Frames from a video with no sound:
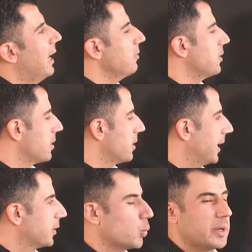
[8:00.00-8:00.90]
After
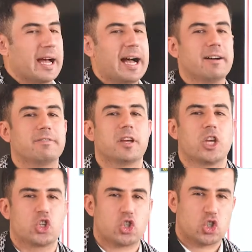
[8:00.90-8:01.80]
that, we have
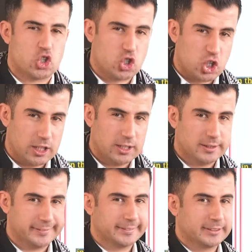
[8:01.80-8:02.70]

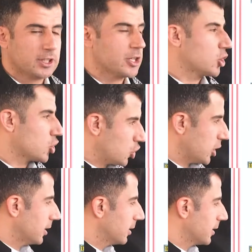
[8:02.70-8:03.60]
j.
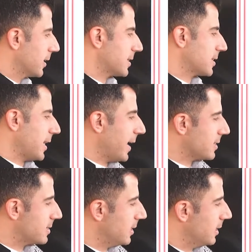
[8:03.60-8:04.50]
J. It's like
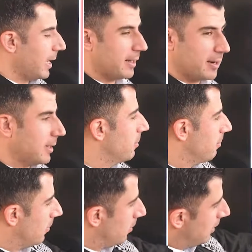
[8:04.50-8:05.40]
z and re,
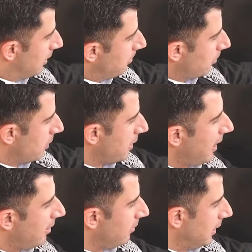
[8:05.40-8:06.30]
with
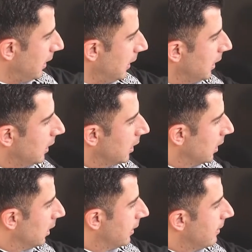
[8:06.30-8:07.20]
having
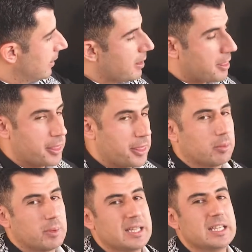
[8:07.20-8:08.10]

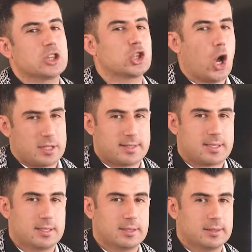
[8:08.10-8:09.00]
3
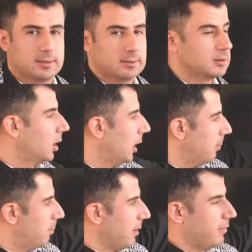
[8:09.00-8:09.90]
dots
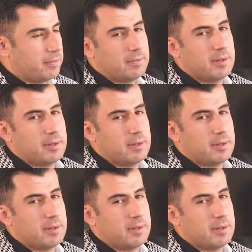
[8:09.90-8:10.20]
above